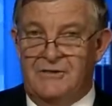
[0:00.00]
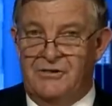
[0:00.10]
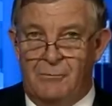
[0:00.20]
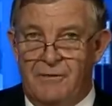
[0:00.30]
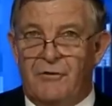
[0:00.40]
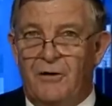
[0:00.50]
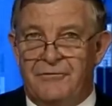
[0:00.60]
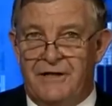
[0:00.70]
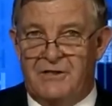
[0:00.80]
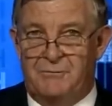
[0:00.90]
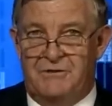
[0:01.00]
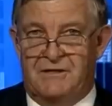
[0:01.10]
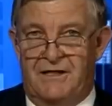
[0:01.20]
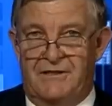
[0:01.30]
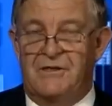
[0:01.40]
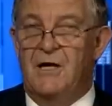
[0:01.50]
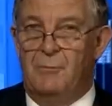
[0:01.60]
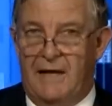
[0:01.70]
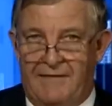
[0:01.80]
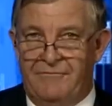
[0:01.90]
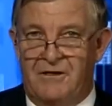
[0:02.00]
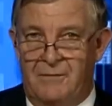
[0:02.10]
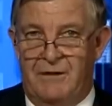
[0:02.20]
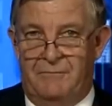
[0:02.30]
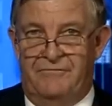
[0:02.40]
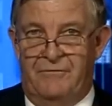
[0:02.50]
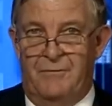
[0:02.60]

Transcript: So we've got the expertise, we have the commitment